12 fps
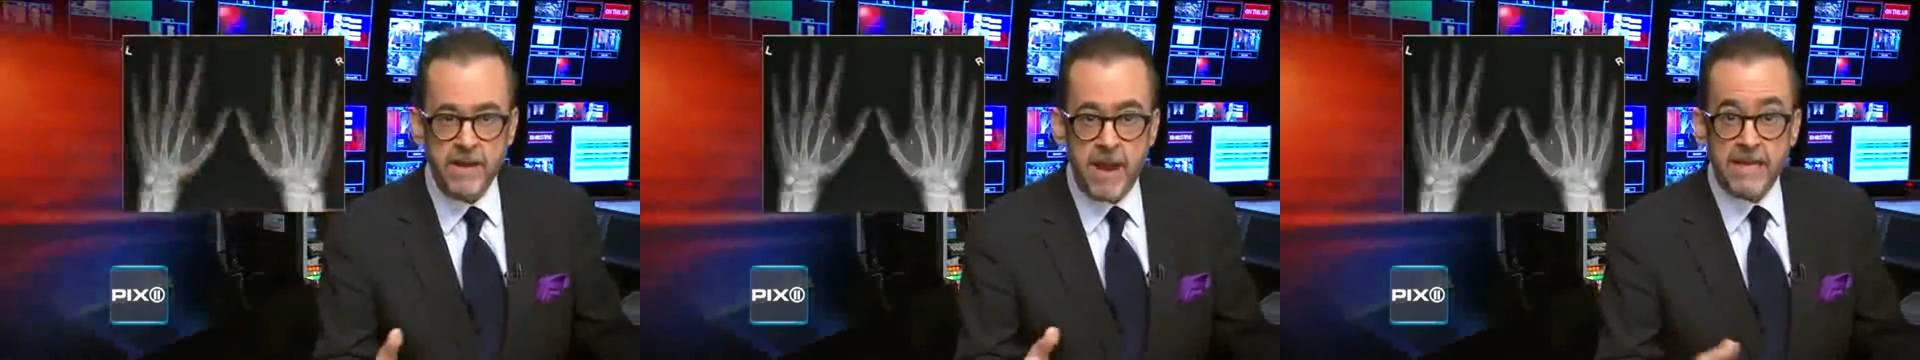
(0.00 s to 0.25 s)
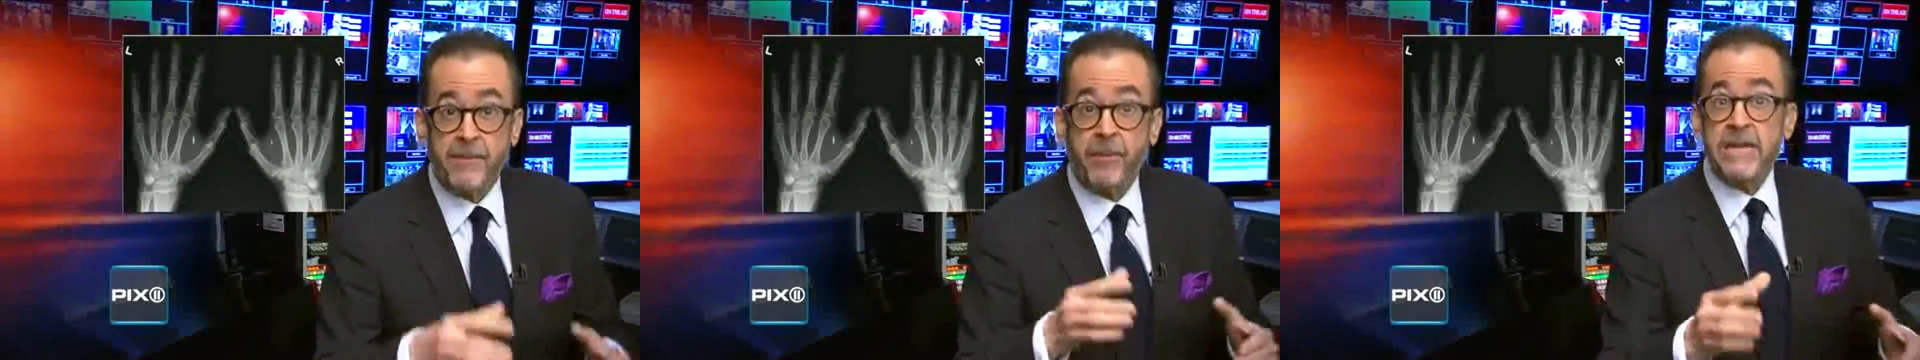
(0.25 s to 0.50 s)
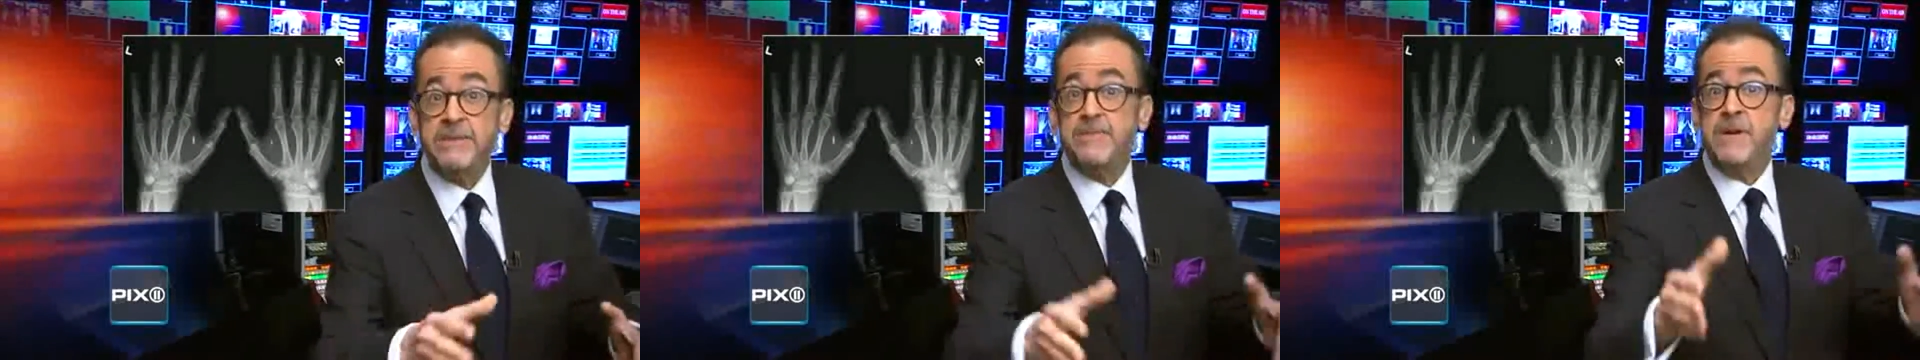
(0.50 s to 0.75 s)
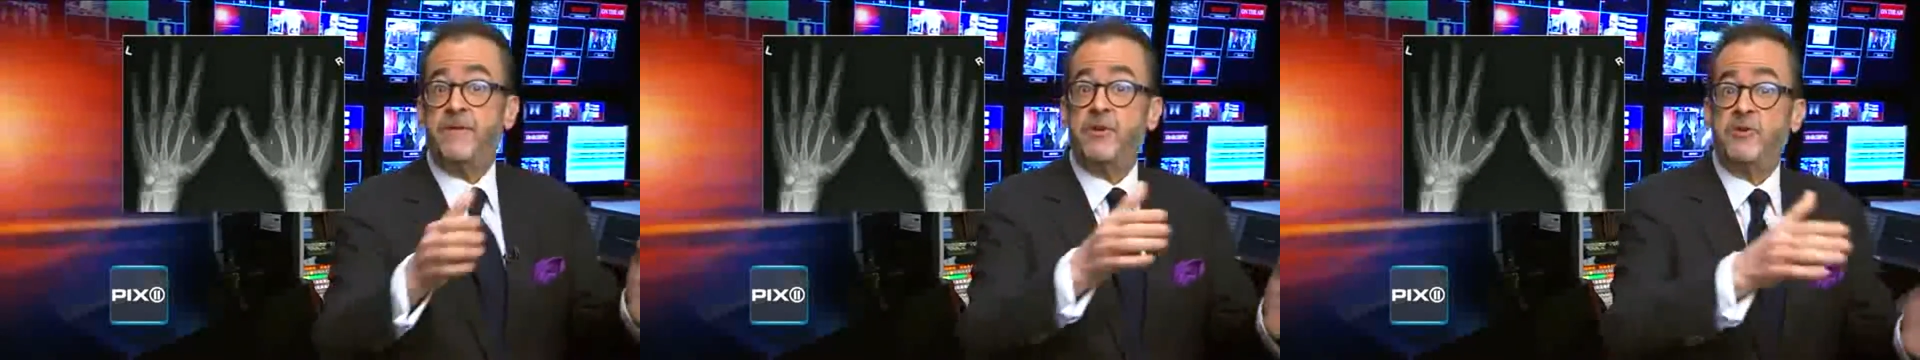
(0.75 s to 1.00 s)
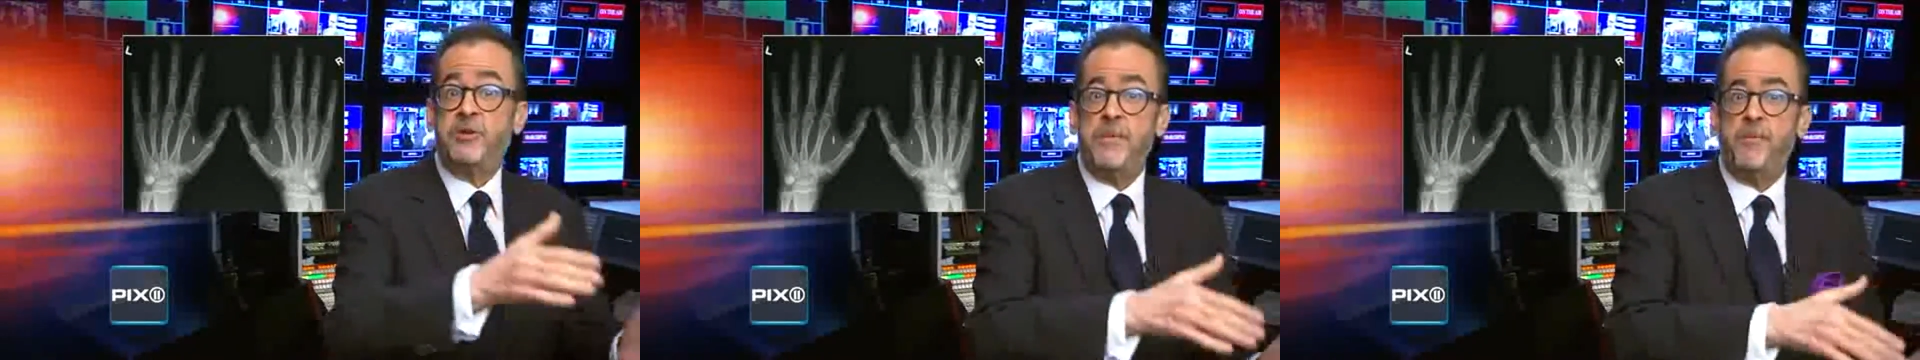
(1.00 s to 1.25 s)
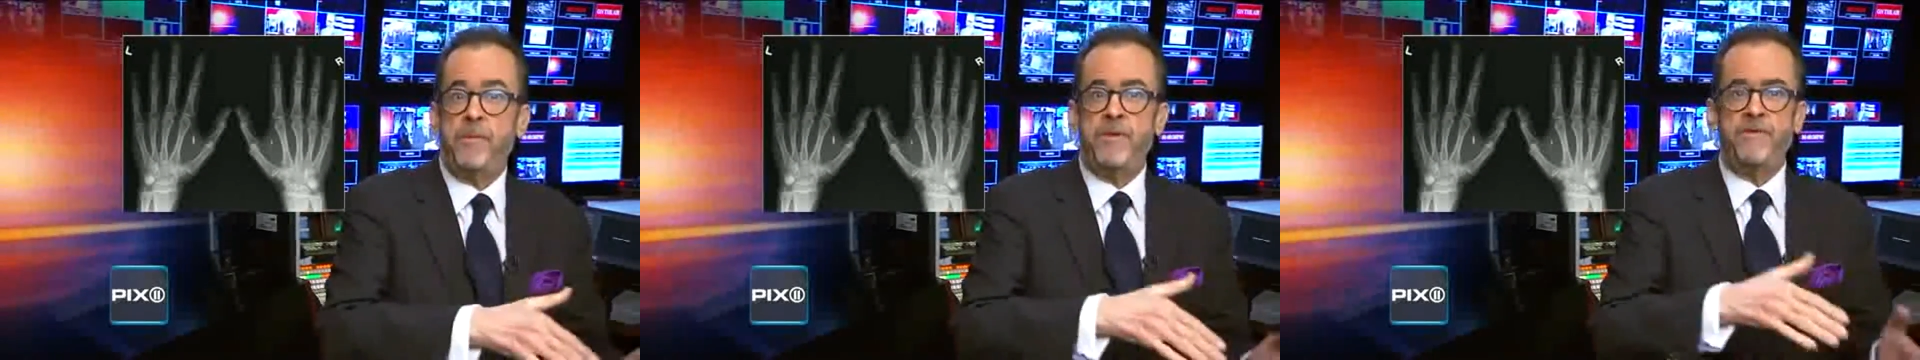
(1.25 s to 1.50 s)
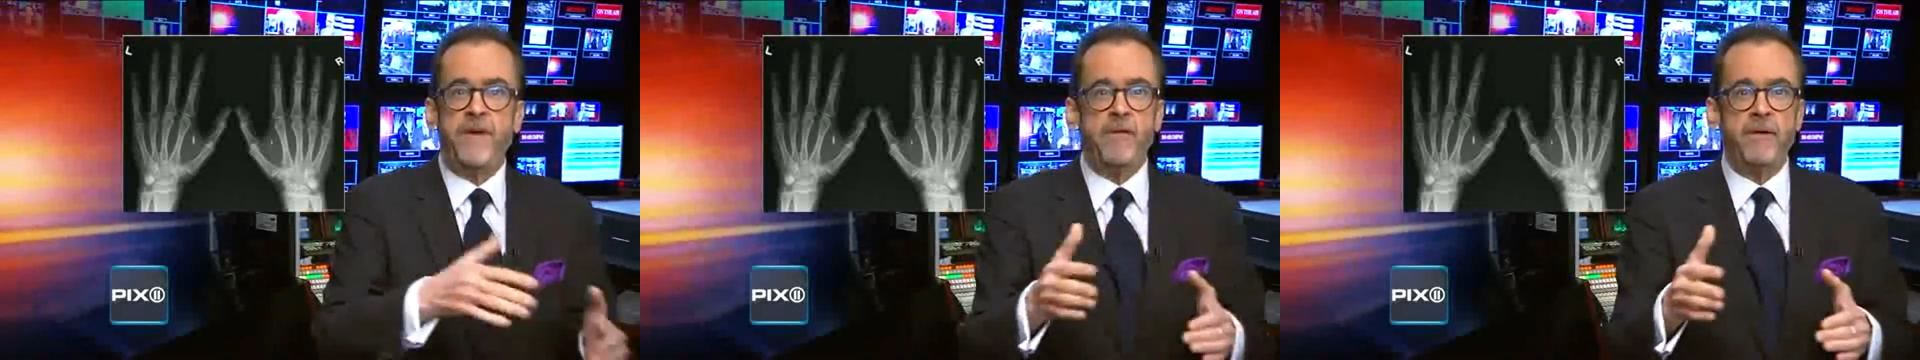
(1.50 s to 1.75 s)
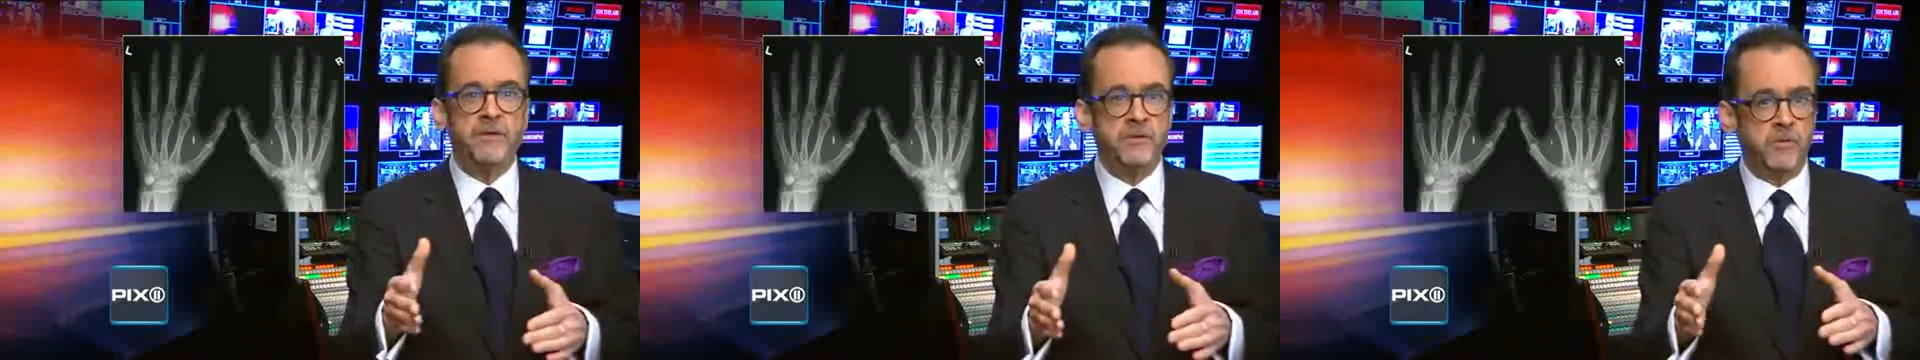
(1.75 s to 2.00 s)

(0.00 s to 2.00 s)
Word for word: and the placement of the chip will be varied,